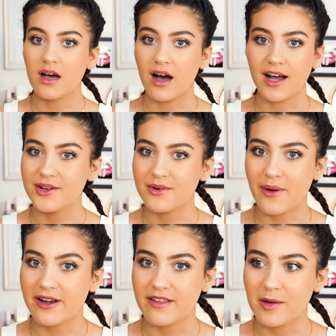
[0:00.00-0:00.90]
I don't know
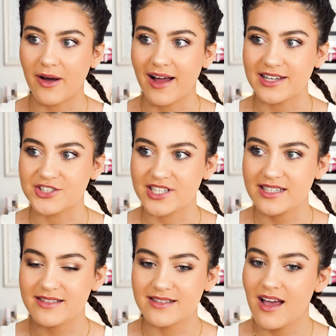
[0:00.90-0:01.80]
anything about
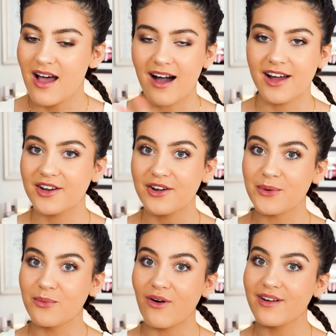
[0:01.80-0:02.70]
allergies. I don't
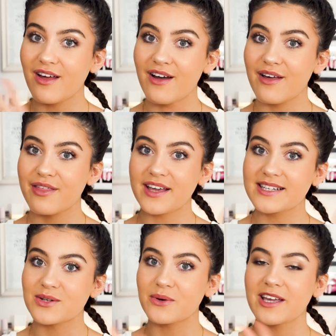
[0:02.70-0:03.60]
know what on earth
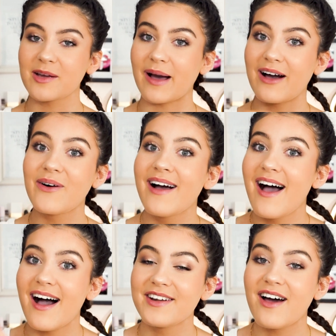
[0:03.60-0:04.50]
he's talking about.
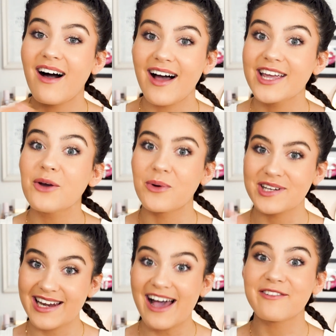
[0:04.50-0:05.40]
And I want to
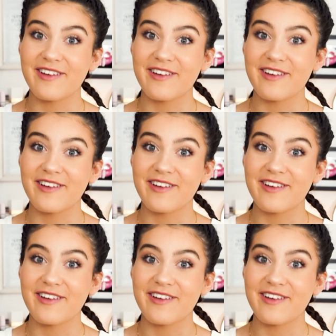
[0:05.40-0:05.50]
get out of